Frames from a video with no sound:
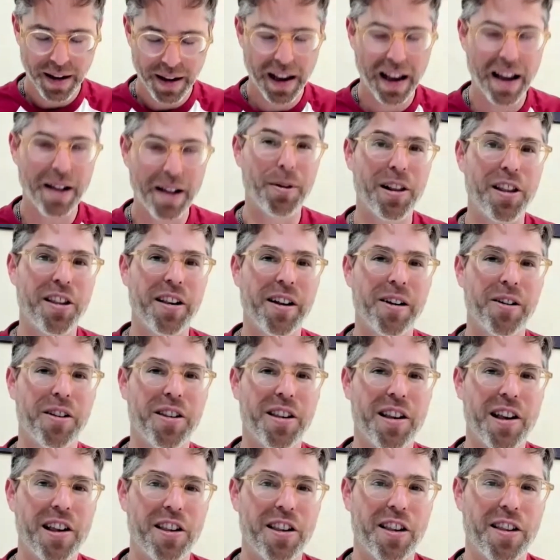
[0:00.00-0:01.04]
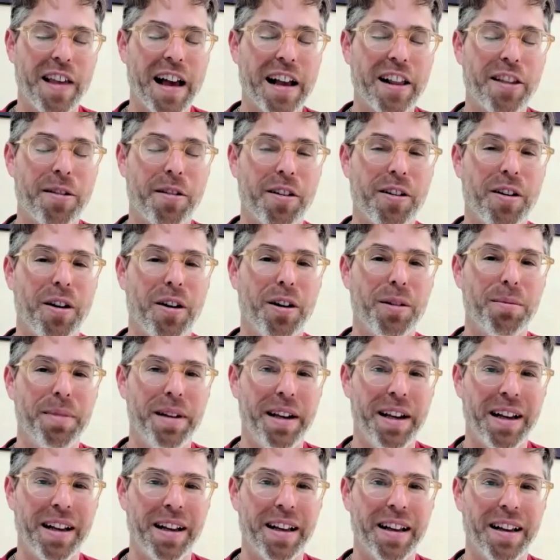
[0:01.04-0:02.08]
And what Singer says is that's called
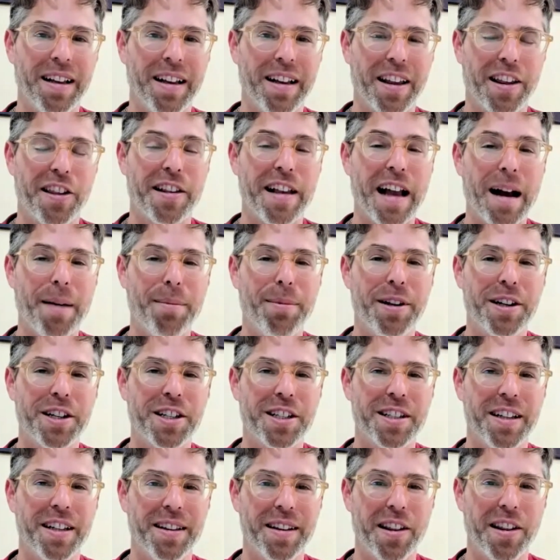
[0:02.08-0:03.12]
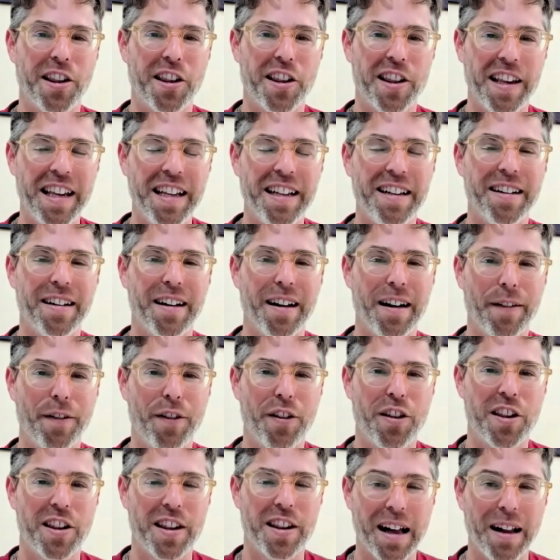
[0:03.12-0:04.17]
being established in the seat of
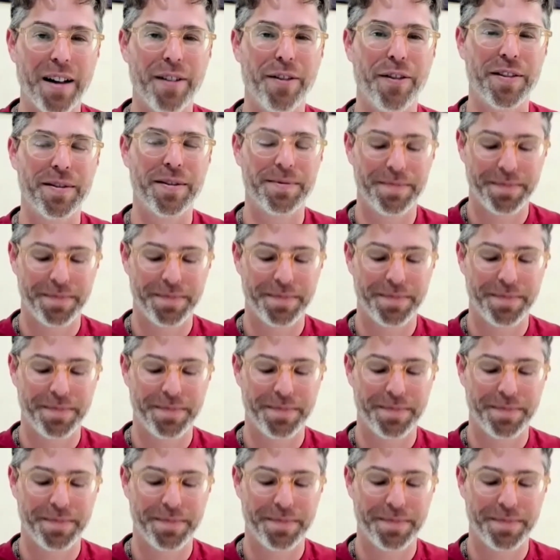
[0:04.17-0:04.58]
self.